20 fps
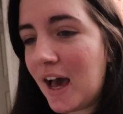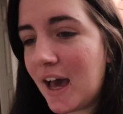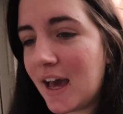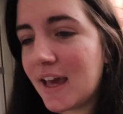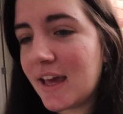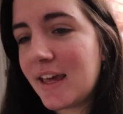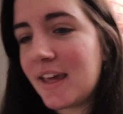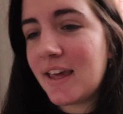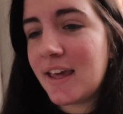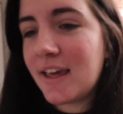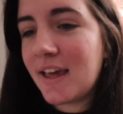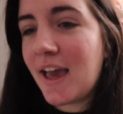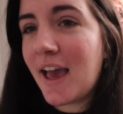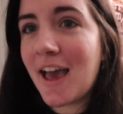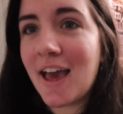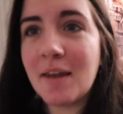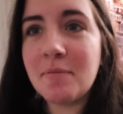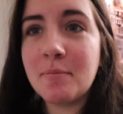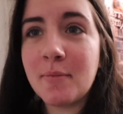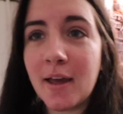I
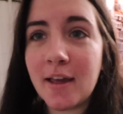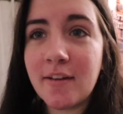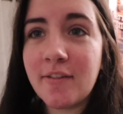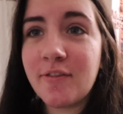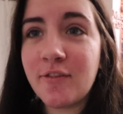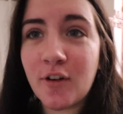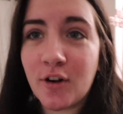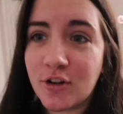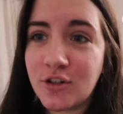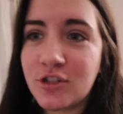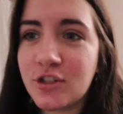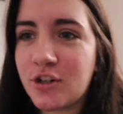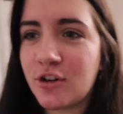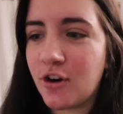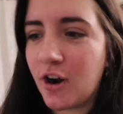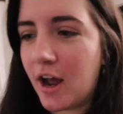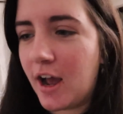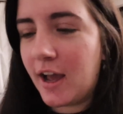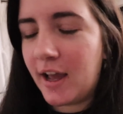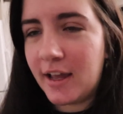had my first
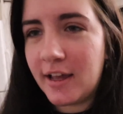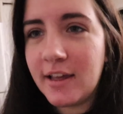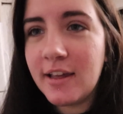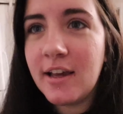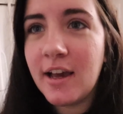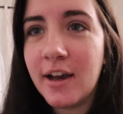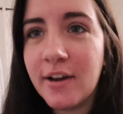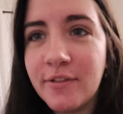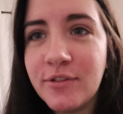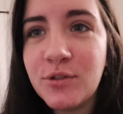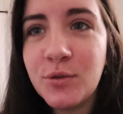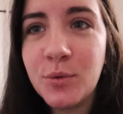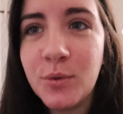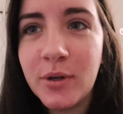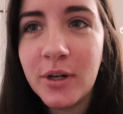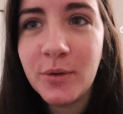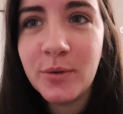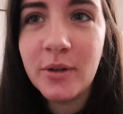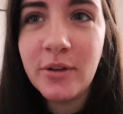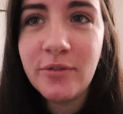cry of
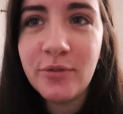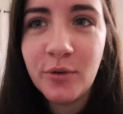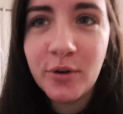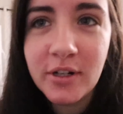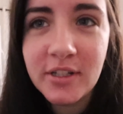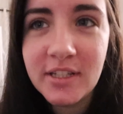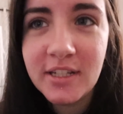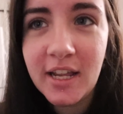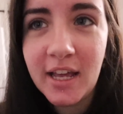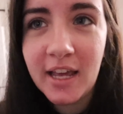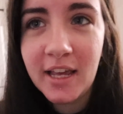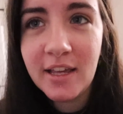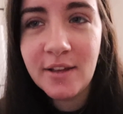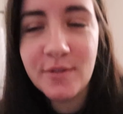2024 today.